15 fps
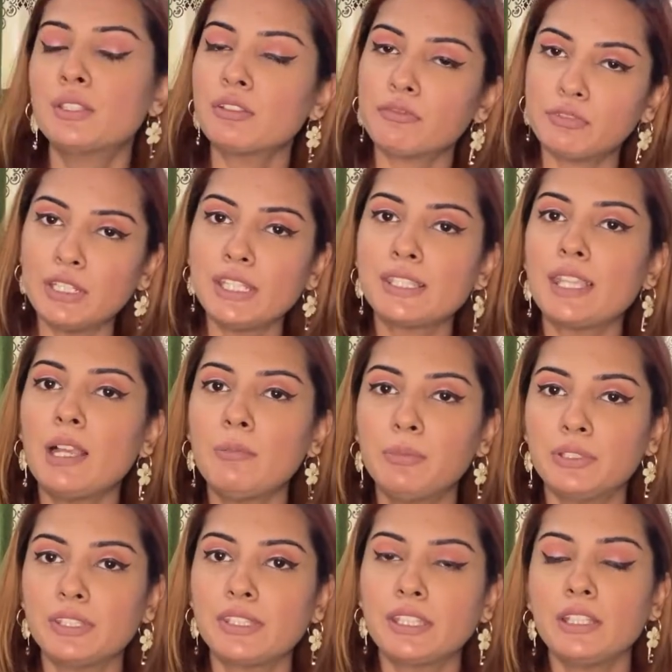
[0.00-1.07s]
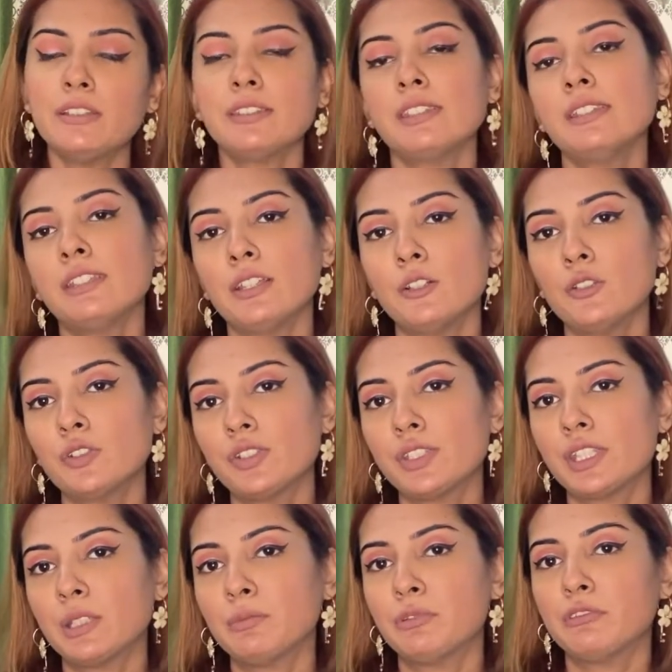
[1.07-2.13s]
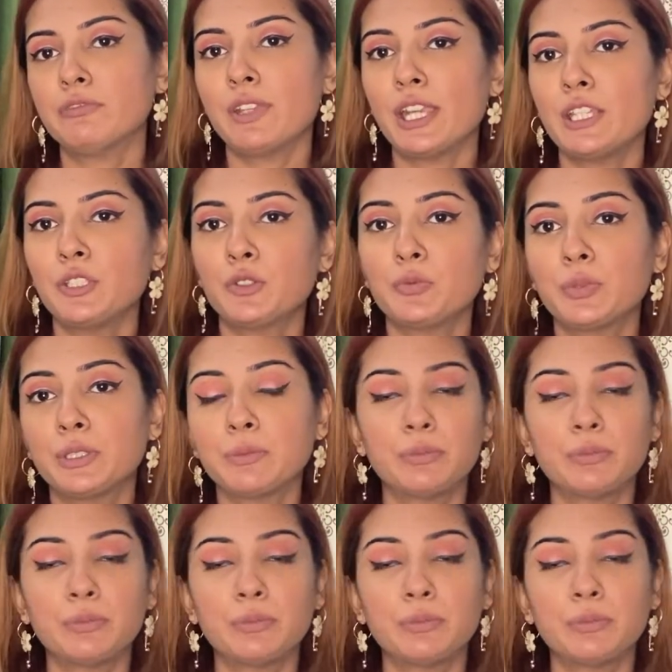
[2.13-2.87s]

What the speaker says: So for example, sales intelligence can provide you with the